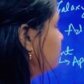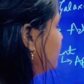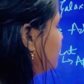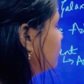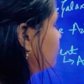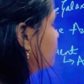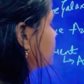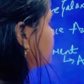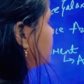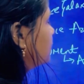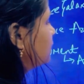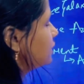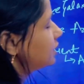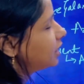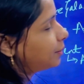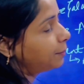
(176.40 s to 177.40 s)
because
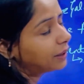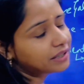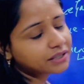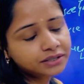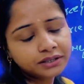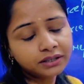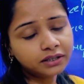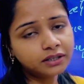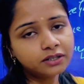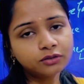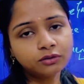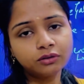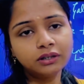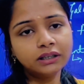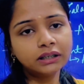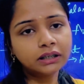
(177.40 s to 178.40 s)
here apex trigger is
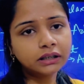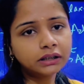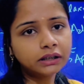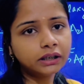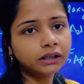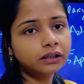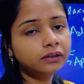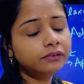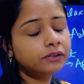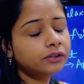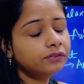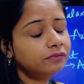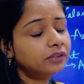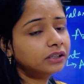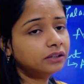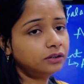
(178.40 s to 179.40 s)
only the thing
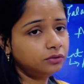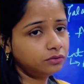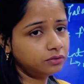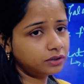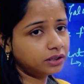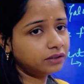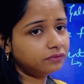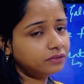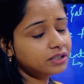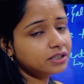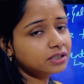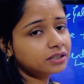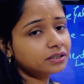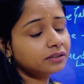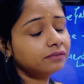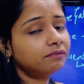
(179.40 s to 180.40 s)
using
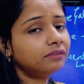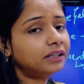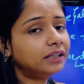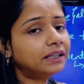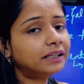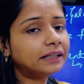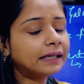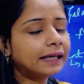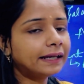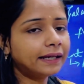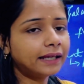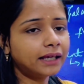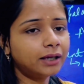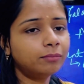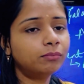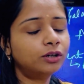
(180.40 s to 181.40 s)
which we can
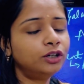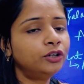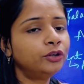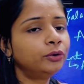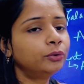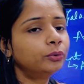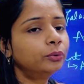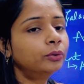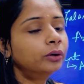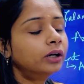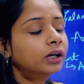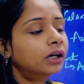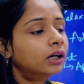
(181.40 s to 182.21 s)
able to